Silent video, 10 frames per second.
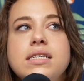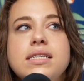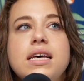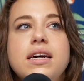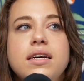
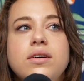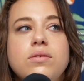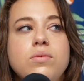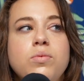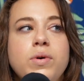is like
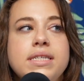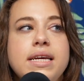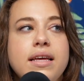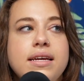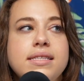when
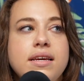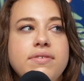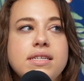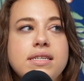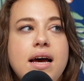daylight
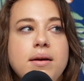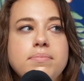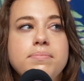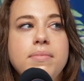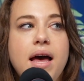saving
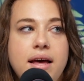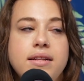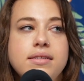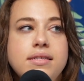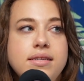time
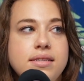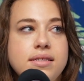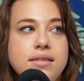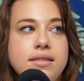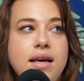
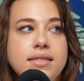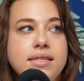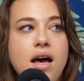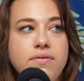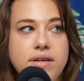ends?
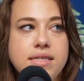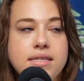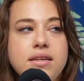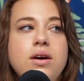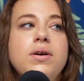That's cuffing
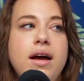season? Okay.